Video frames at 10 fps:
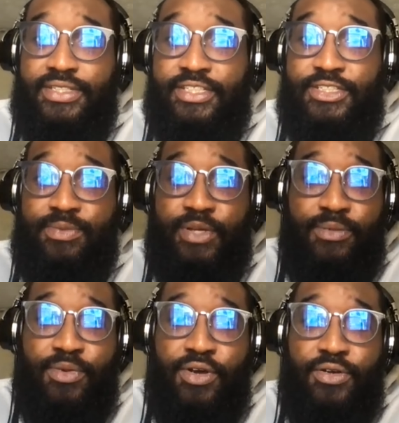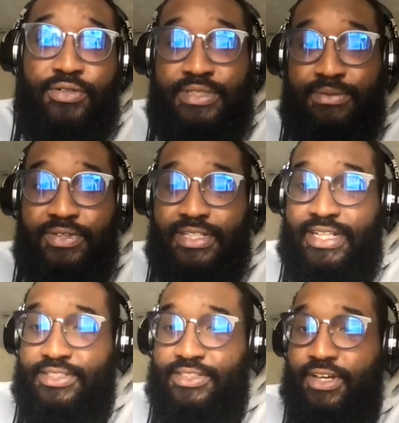to display them all or something like
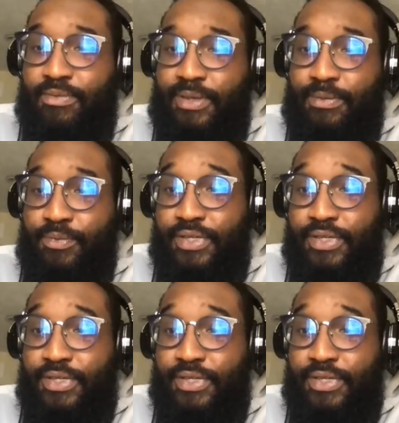that to show out people.